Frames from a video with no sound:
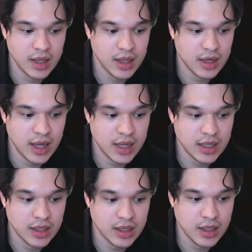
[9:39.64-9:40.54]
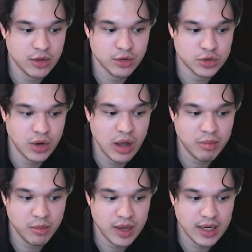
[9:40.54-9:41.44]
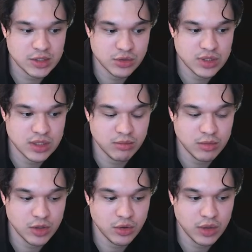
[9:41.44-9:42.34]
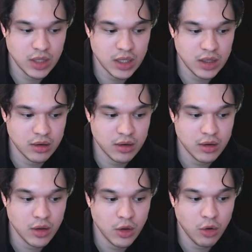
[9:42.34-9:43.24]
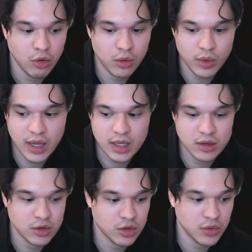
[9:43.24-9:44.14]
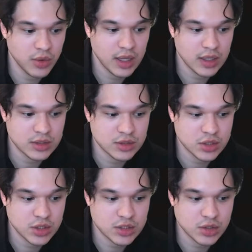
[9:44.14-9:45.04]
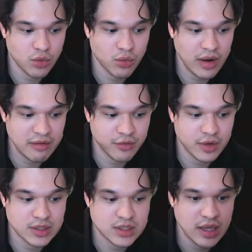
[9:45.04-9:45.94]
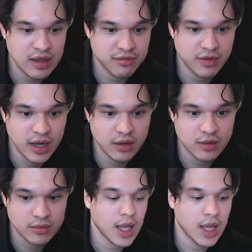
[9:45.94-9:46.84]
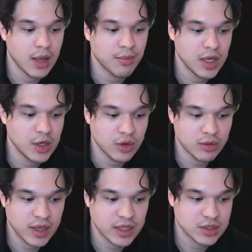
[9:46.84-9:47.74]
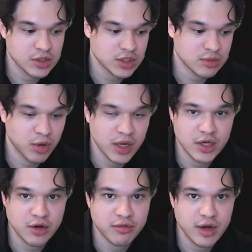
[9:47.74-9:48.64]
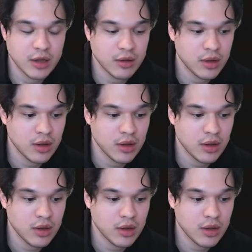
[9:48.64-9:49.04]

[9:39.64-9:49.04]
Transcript: and I can either drop them in as you see me doing here, or what I can do is just reference a file. And you can basically just bring in your file.